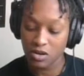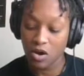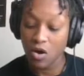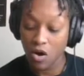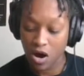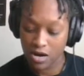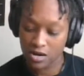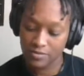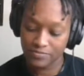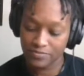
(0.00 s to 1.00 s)
are
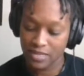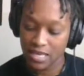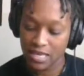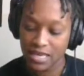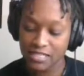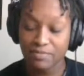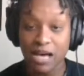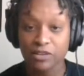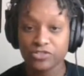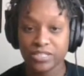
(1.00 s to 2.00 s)
as
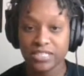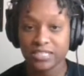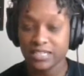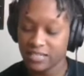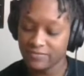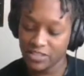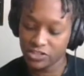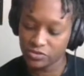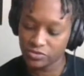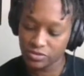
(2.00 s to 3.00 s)
boundaried
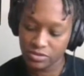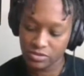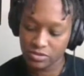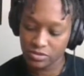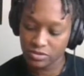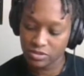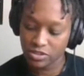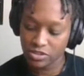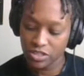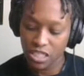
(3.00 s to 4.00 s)
individuals.
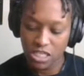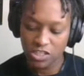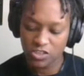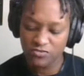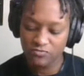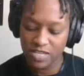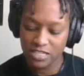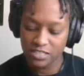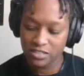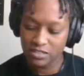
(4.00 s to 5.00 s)
You've
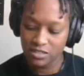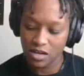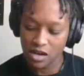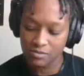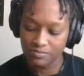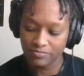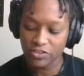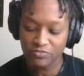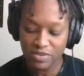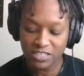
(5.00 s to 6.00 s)
been
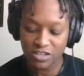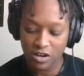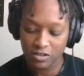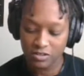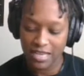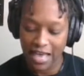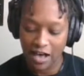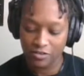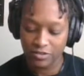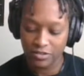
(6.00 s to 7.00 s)
talked
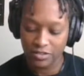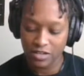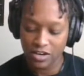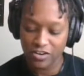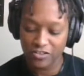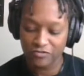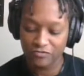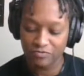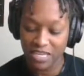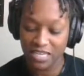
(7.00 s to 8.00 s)
out of
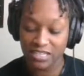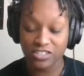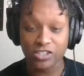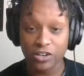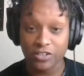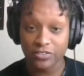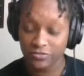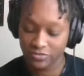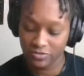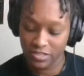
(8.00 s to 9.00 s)
being assertive